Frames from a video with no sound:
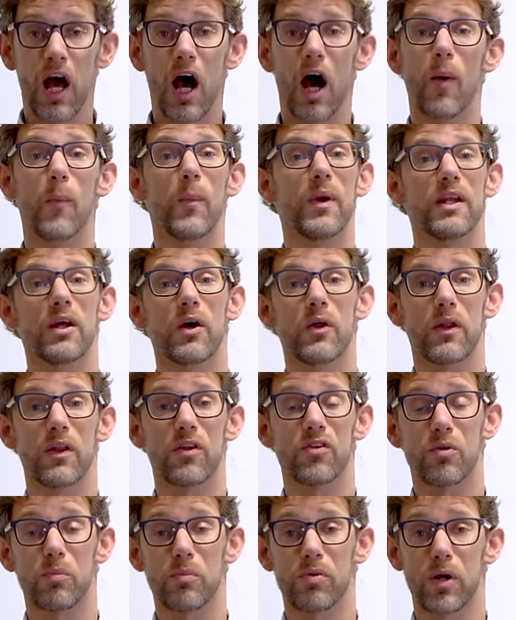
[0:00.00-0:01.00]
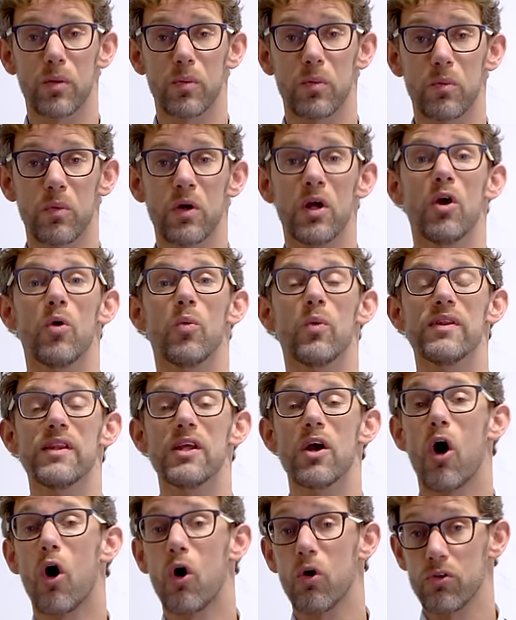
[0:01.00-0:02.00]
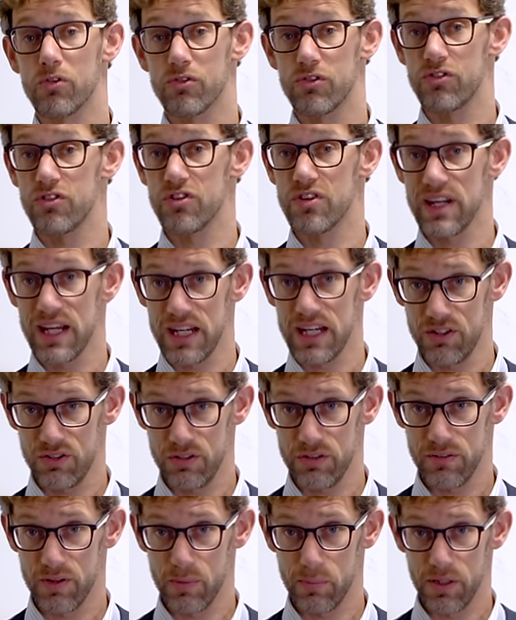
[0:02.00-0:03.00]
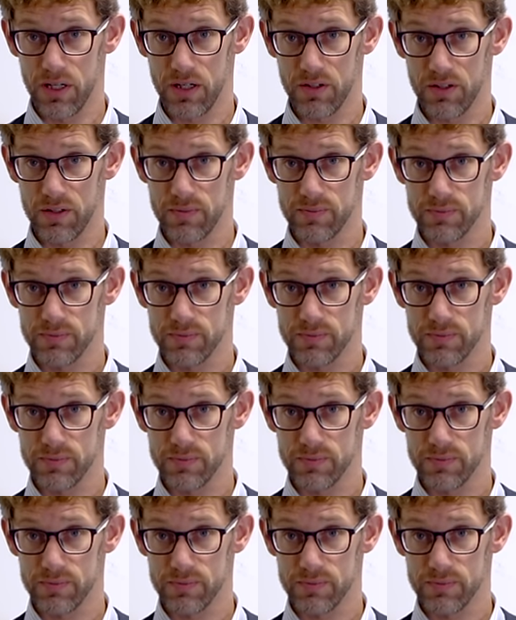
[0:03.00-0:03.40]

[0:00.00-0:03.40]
And we know that there's a problem with the oxygenation of the blood.